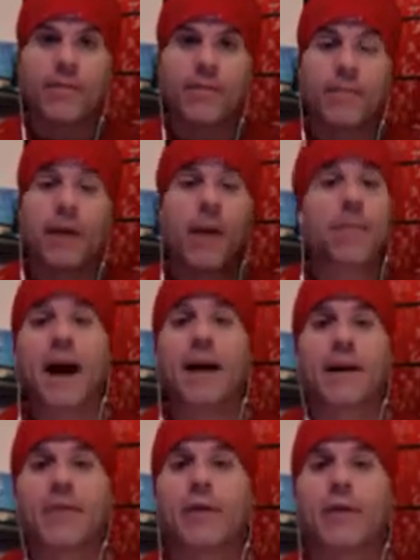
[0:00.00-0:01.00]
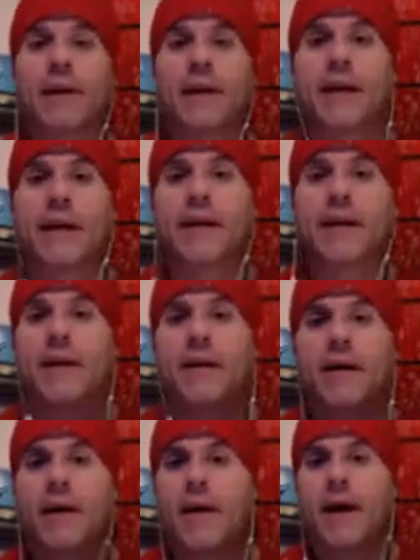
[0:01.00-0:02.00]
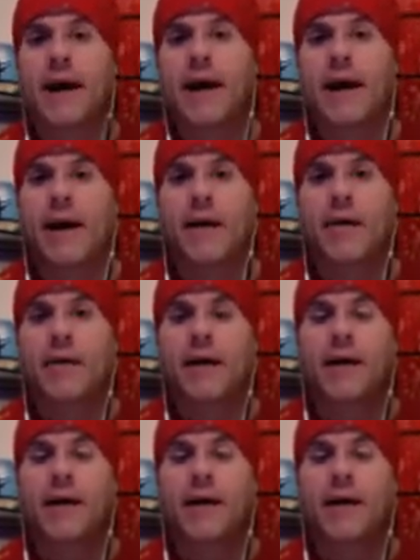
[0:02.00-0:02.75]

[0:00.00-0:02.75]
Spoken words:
my body really needed it. And,